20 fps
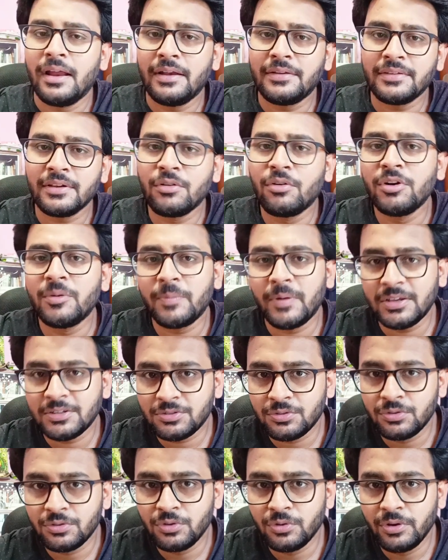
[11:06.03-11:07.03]
it's a good
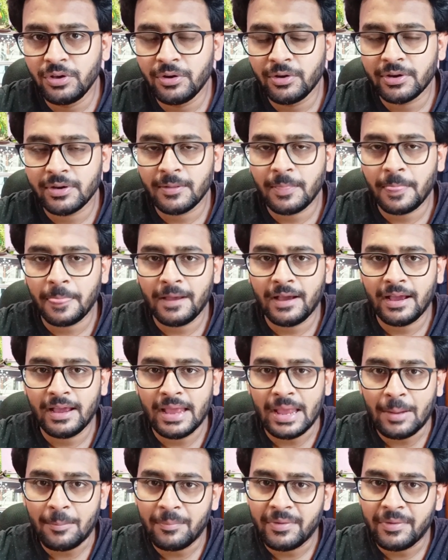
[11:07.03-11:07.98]
place to do your uh,